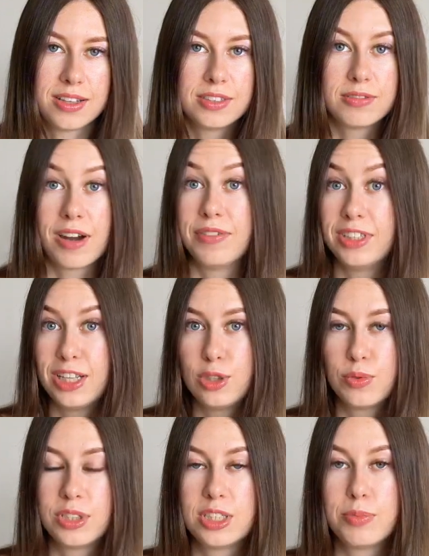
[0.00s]
not gravitate
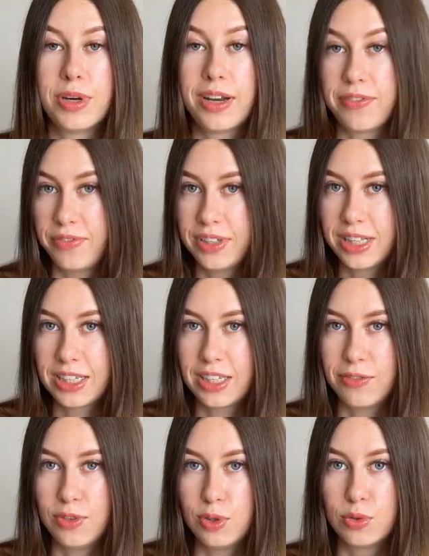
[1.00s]
towards. But I feel like
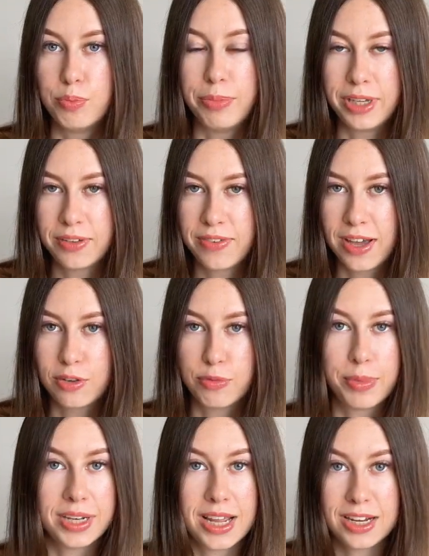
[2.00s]
if you're a big fan
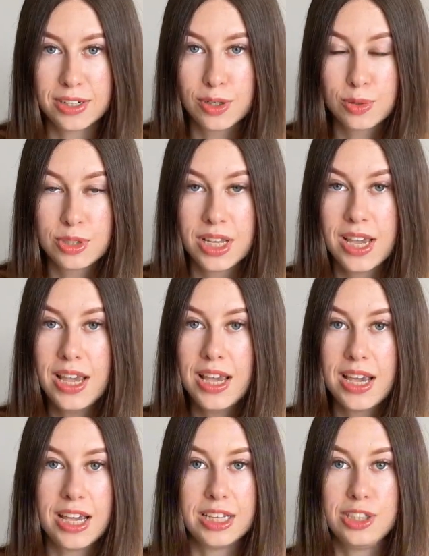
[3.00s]
of banana notes
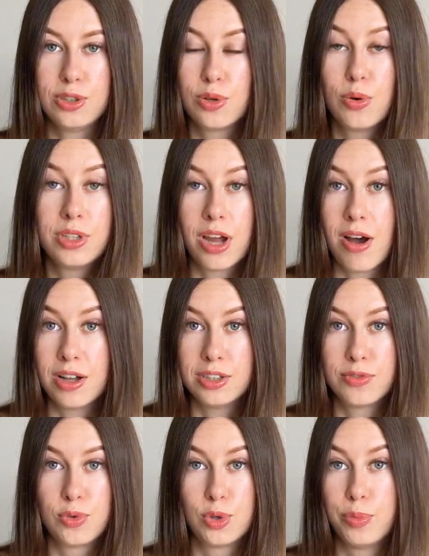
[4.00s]
and you're on a
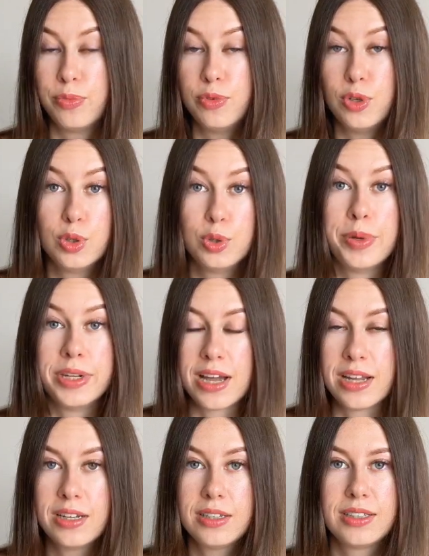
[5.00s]
hunt for good
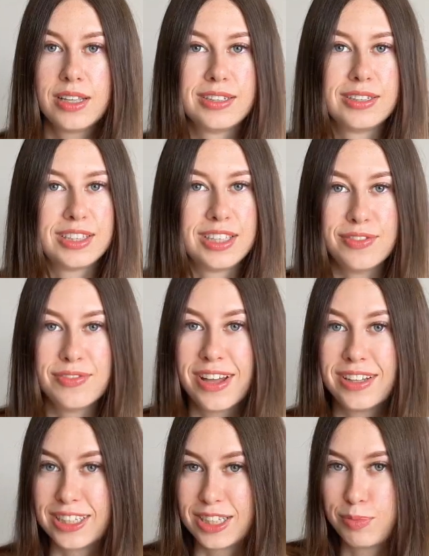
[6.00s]
banana, then give
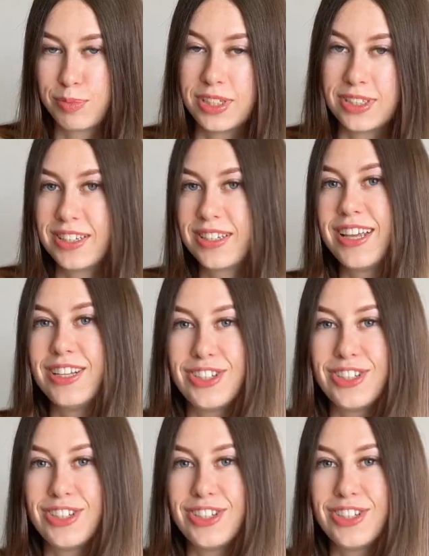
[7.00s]
L Explicit a